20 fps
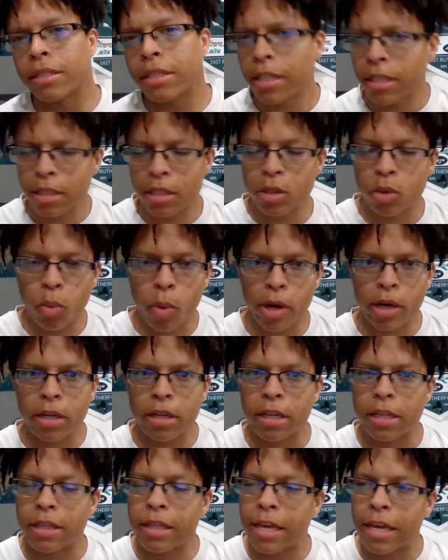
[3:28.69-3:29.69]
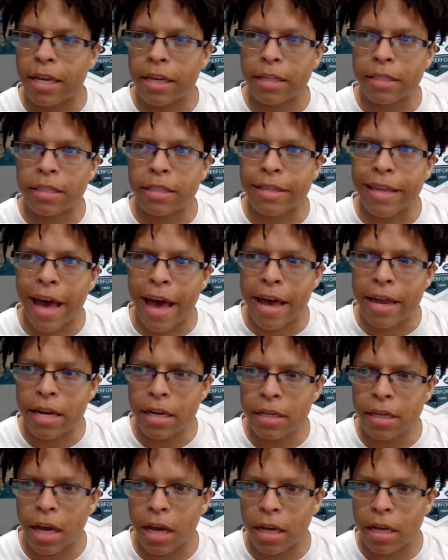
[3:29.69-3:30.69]
This is one of the things that.
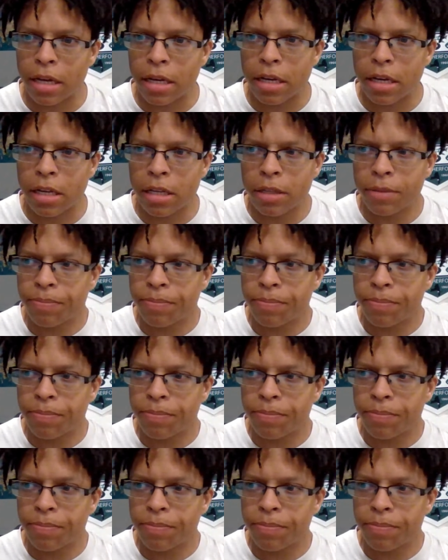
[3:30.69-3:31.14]
Uh,